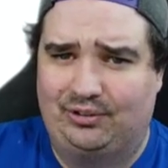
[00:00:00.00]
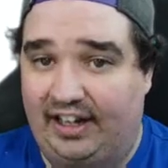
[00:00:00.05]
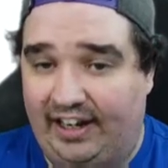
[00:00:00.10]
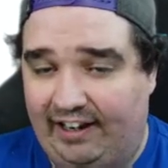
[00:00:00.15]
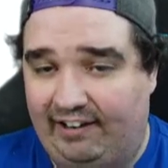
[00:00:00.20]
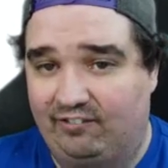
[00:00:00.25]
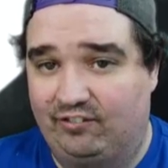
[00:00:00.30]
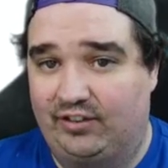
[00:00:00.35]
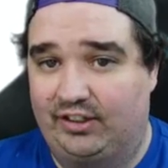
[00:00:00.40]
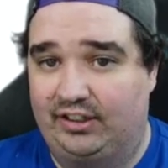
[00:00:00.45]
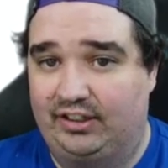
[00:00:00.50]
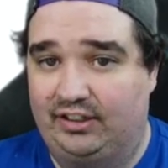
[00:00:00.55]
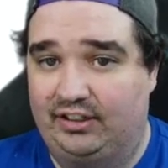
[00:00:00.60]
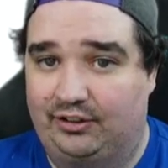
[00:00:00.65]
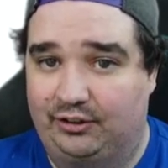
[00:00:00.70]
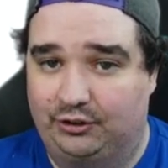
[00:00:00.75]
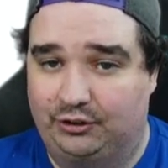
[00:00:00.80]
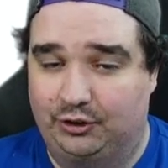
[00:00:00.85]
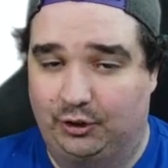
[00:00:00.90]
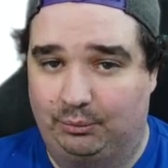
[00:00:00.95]
Having
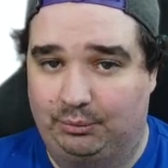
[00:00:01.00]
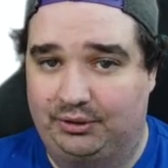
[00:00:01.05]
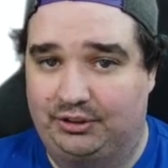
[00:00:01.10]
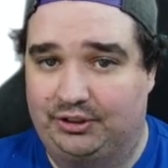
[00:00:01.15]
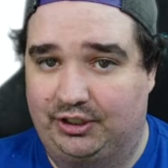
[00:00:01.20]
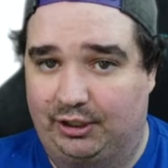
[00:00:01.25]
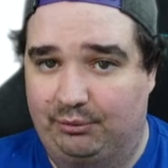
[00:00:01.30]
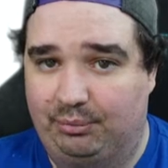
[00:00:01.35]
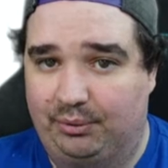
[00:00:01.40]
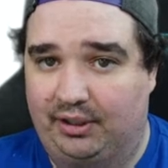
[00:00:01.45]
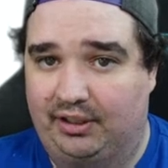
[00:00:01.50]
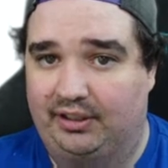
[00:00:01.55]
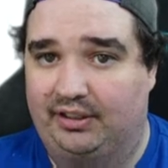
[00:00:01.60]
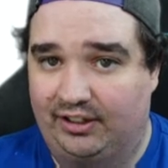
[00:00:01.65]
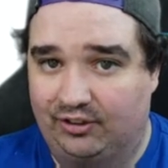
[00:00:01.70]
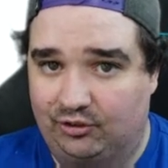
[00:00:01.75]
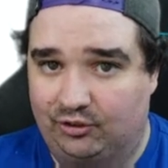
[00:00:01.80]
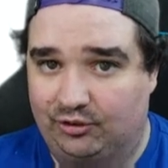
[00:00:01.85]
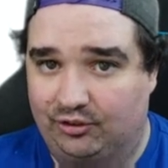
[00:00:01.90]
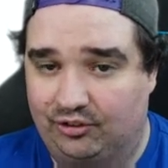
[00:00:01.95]
the Joby tripod
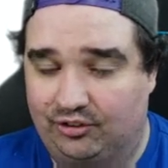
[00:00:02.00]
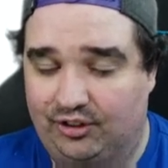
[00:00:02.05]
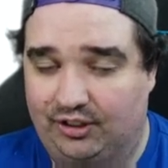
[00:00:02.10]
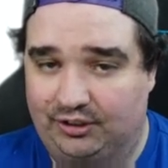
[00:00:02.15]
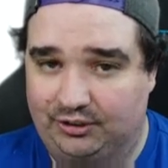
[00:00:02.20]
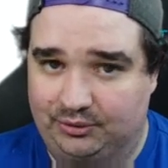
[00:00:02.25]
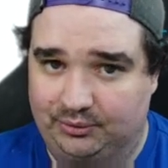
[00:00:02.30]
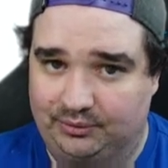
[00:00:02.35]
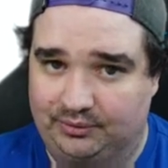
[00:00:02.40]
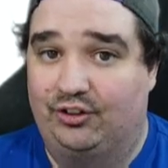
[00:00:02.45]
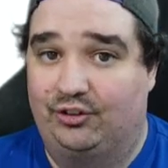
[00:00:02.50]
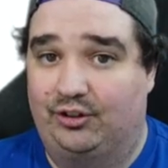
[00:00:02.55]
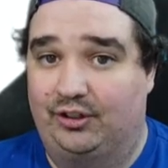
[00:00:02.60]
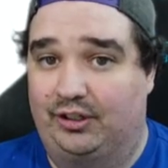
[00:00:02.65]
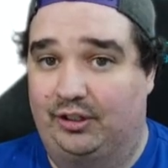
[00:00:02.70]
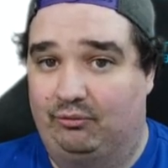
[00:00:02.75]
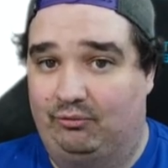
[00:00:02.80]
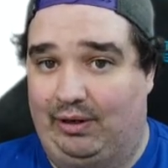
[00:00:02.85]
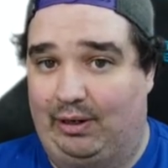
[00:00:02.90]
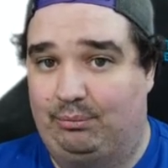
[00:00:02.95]
is essential because it
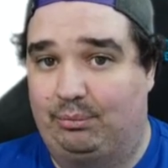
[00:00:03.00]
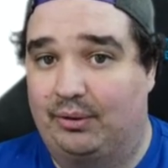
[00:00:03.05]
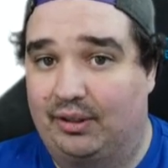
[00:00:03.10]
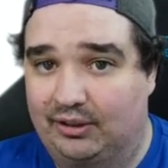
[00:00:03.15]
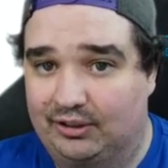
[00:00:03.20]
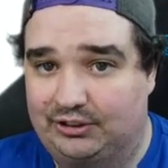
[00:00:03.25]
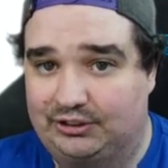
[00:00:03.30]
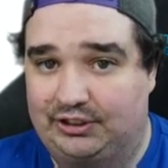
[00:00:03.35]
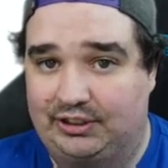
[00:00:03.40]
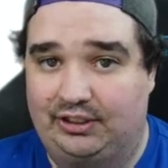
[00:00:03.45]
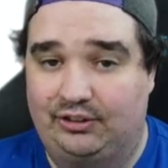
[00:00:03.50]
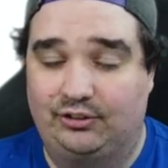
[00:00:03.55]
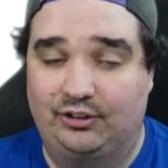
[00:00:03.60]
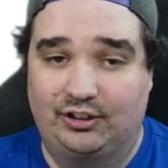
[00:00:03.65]
can wrap around trees,